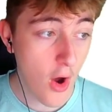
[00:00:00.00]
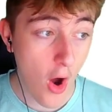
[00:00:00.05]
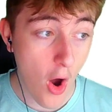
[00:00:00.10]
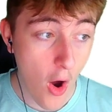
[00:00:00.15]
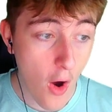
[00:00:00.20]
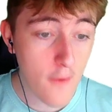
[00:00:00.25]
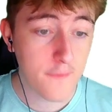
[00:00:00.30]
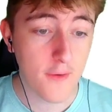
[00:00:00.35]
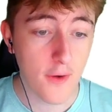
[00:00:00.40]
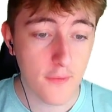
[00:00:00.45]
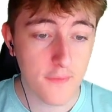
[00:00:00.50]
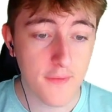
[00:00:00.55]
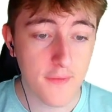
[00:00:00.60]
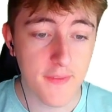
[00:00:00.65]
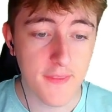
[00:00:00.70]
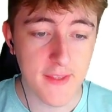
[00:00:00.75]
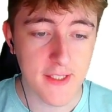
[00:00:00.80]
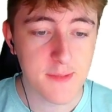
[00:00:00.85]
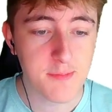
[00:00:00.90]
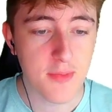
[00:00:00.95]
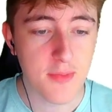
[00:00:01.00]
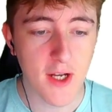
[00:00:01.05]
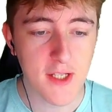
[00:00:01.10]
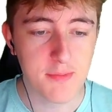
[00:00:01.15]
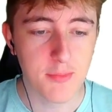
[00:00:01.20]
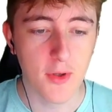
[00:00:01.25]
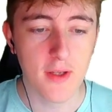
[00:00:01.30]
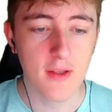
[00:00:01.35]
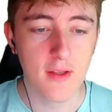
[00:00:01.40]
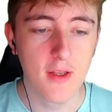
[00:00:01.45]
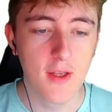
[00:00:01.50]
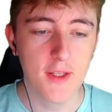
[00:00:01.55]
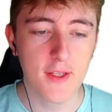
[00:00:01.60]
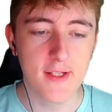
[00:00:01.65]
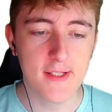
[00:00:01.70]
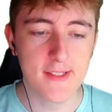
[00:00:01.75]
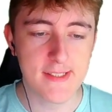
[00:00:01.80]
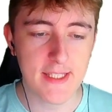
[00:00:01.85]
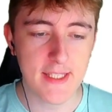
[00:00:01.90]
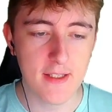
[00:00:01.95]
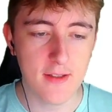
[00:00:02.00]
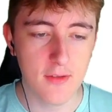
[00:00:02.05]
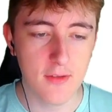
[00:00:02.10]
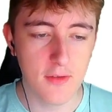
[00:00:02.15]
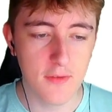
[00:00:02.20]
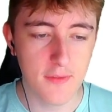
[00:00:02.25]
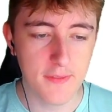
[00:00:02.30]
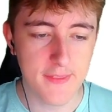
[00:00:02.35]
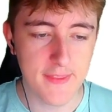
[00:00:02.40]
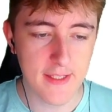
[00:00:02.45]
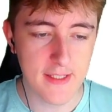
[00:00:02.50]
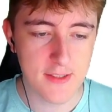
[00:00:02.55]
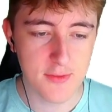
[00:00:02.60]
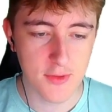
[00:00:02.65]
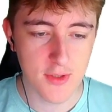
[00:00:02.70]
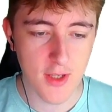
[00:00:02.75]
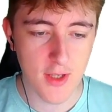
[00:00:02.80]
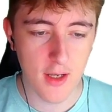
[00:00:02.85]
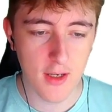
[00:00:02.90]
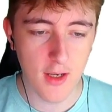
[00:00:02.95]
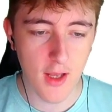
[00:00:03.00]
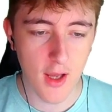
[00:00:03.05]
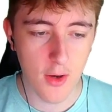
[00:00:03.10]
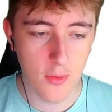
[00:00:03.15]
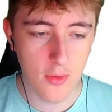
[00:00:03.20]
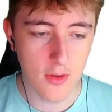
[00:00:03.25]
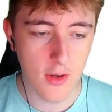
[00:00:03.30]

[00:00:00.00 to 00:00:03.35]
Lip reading: off of this price point, you can see this was our low.